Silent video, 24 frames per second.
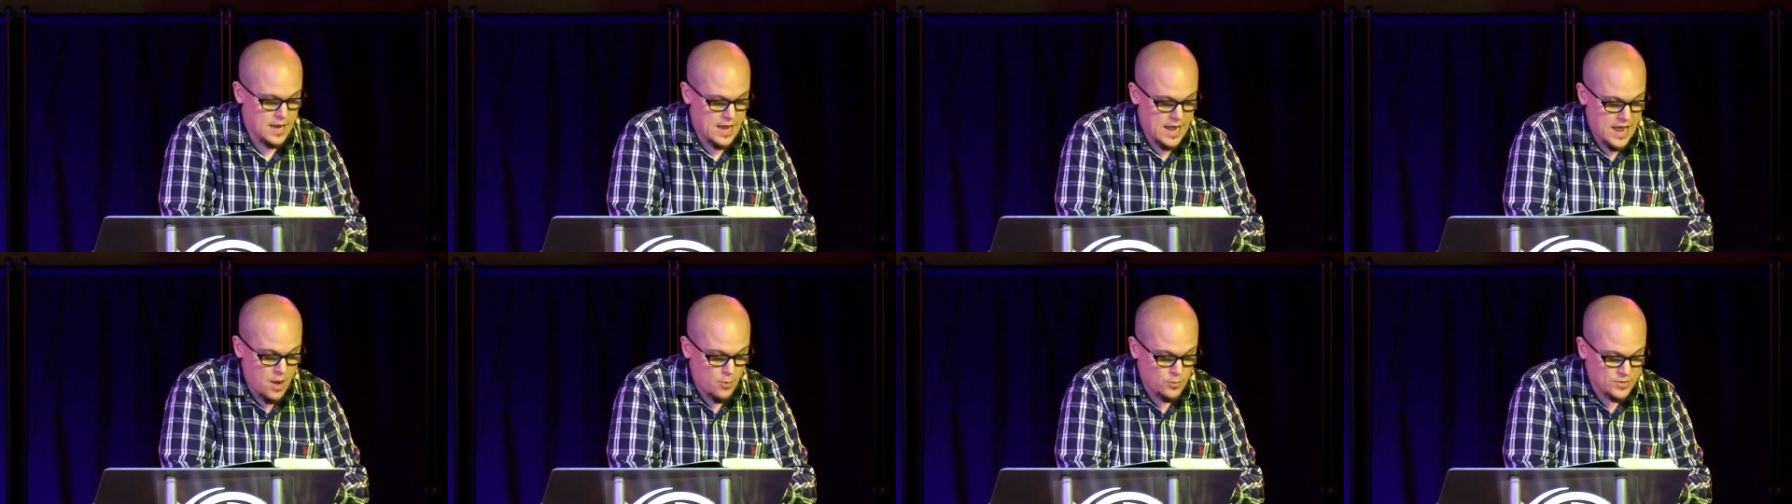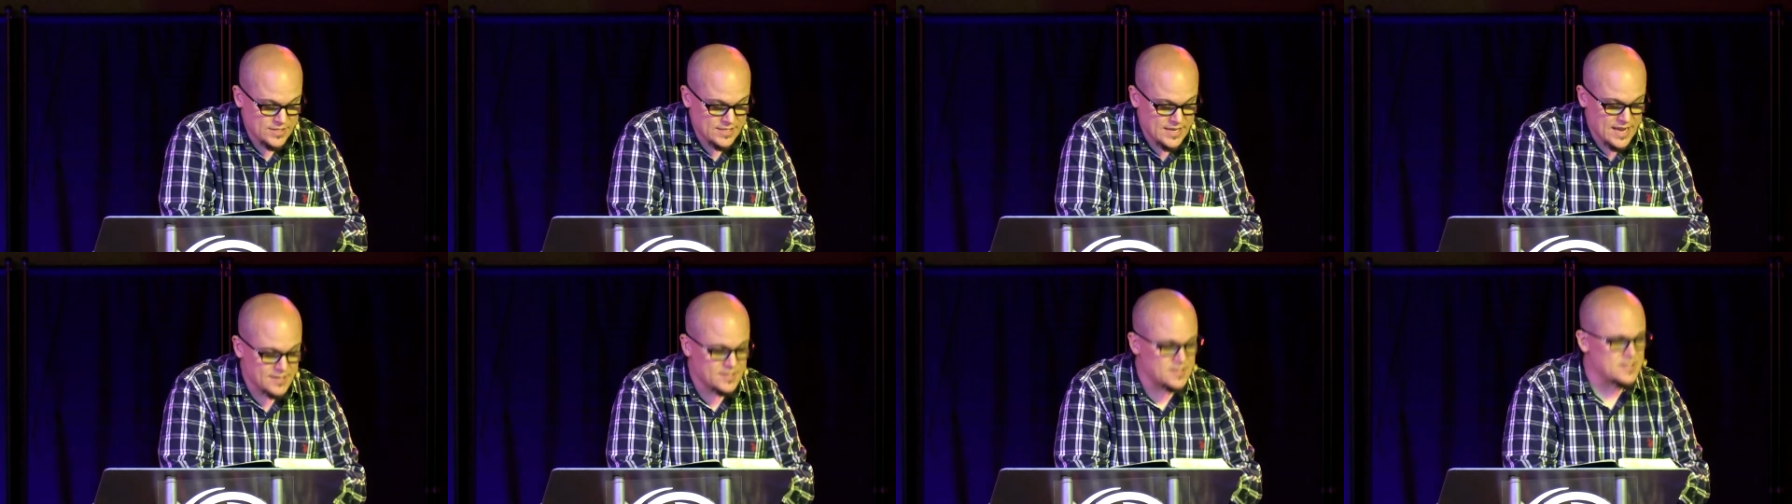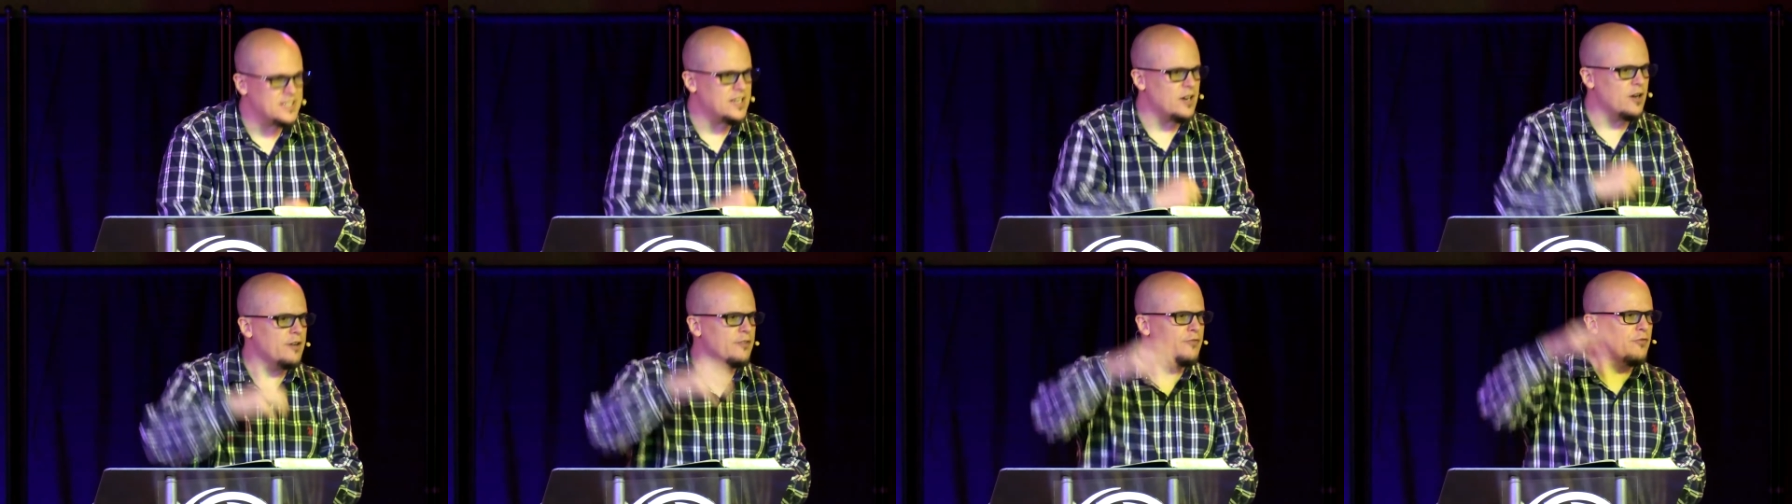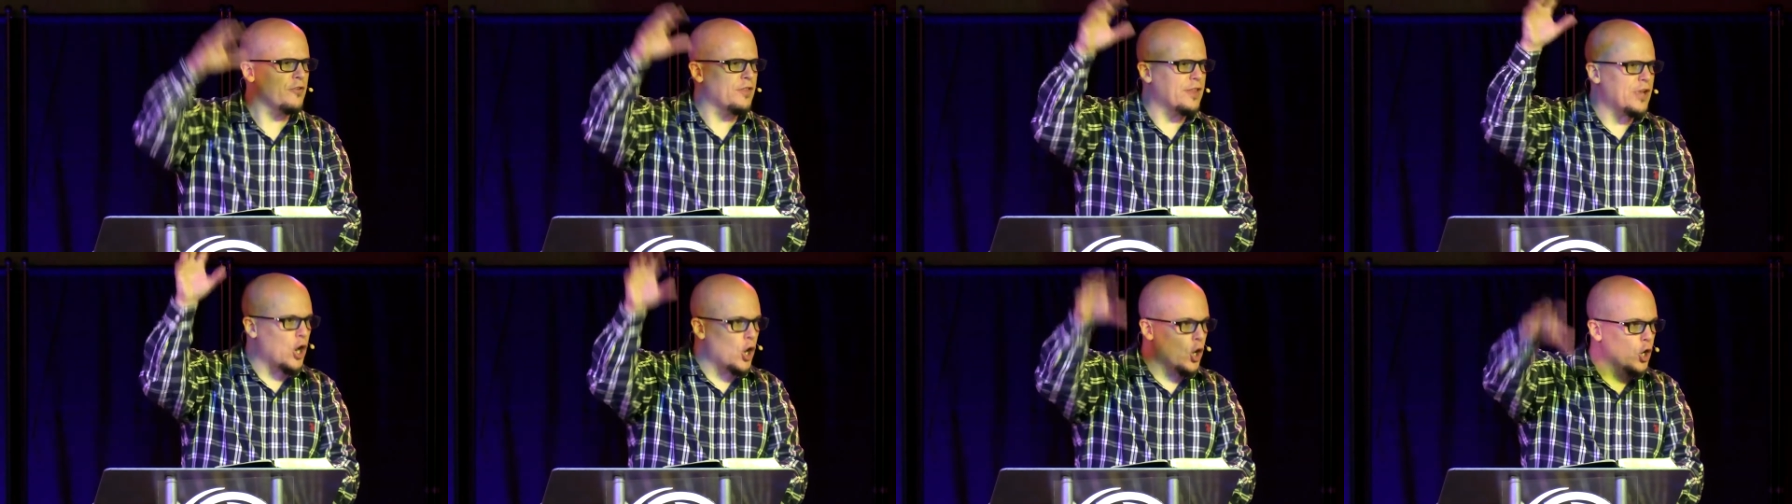It was necessary
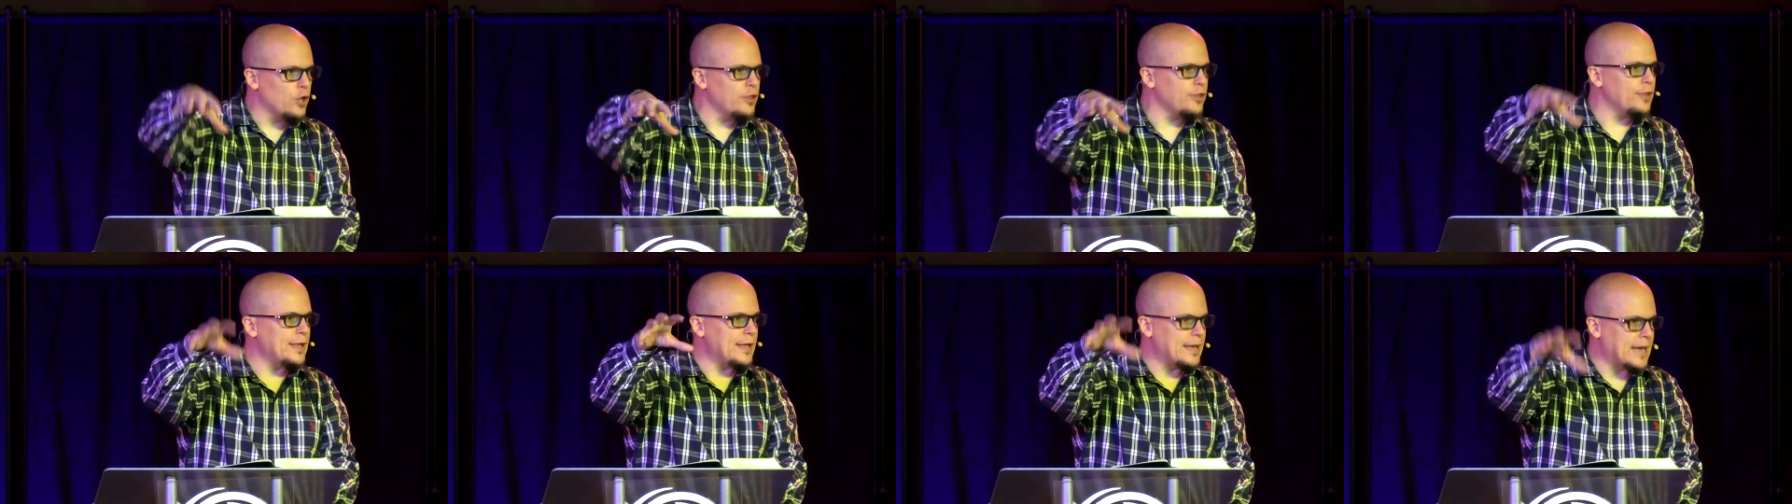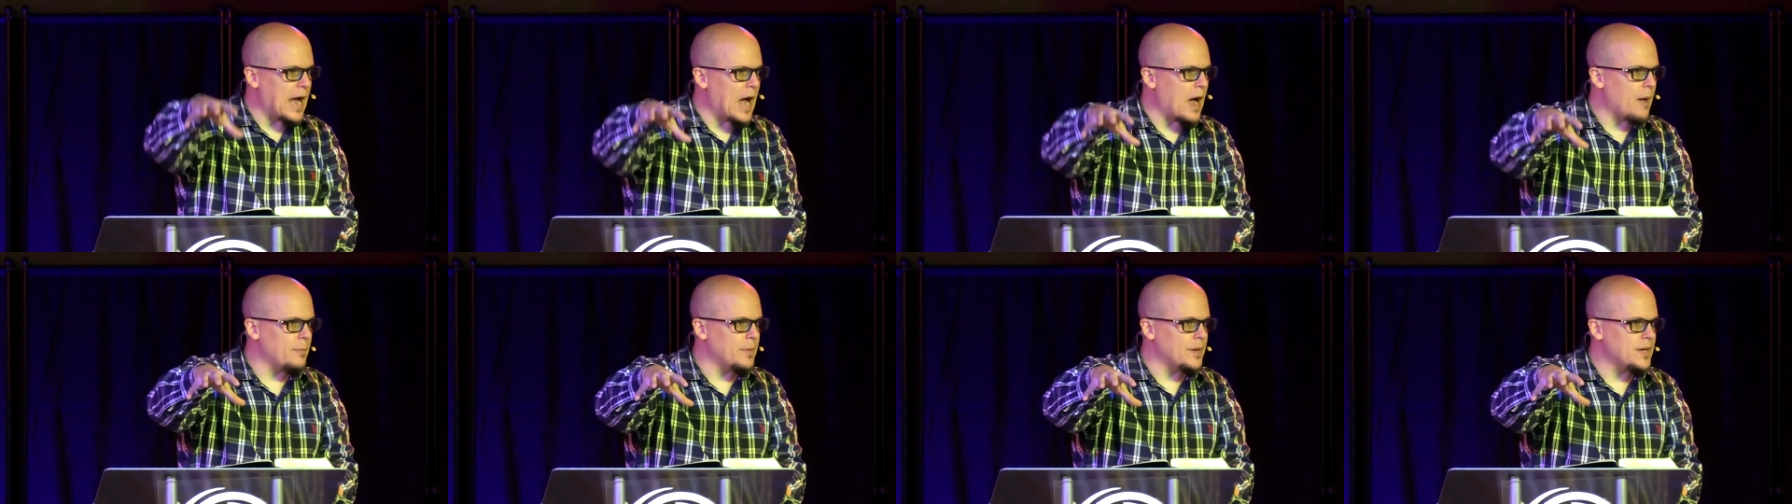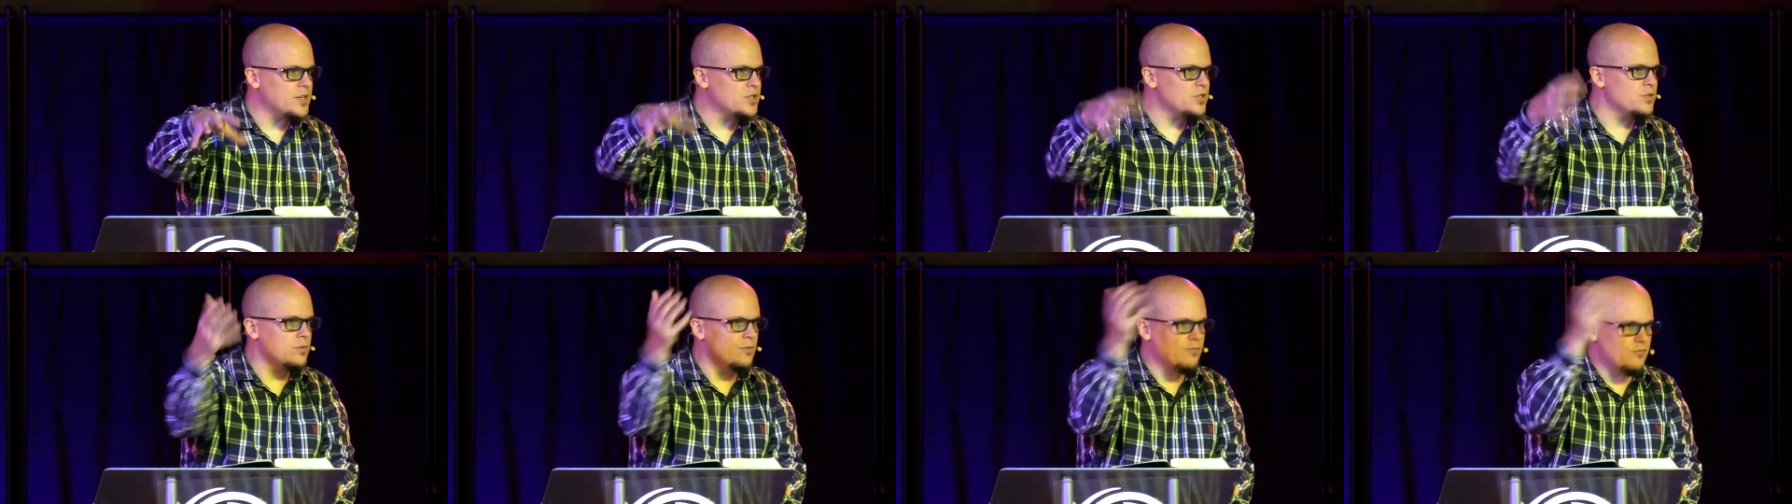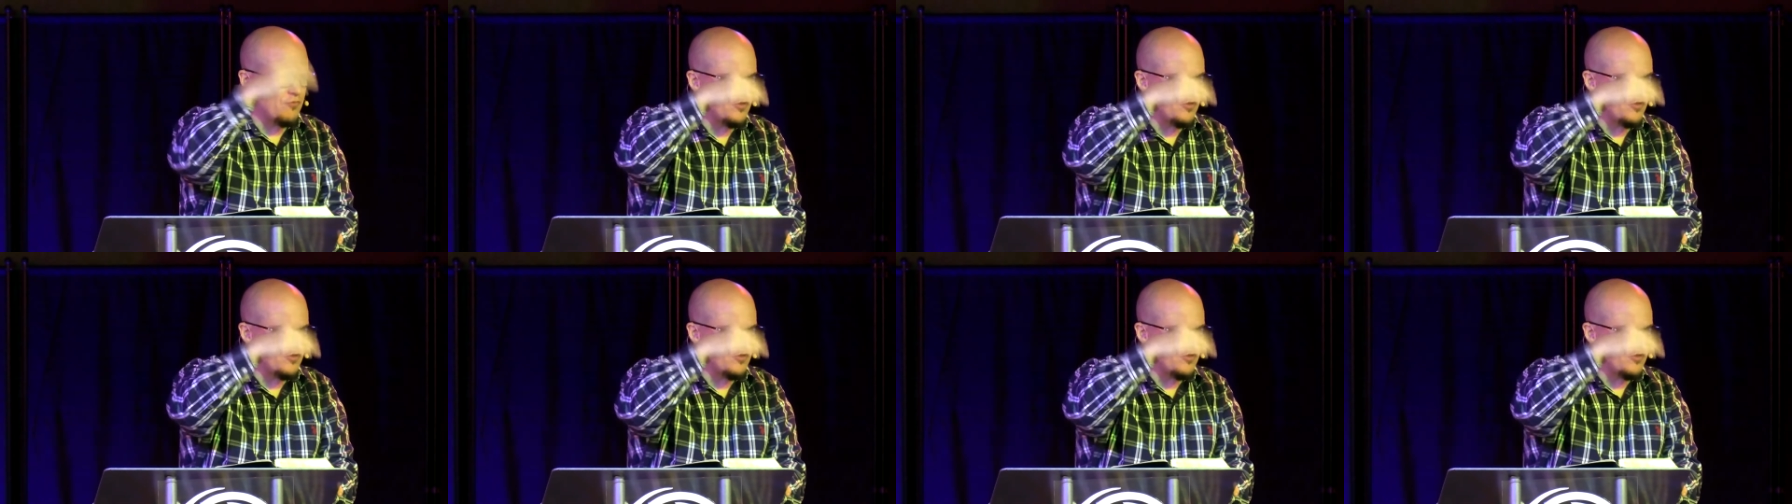for the earthly copies.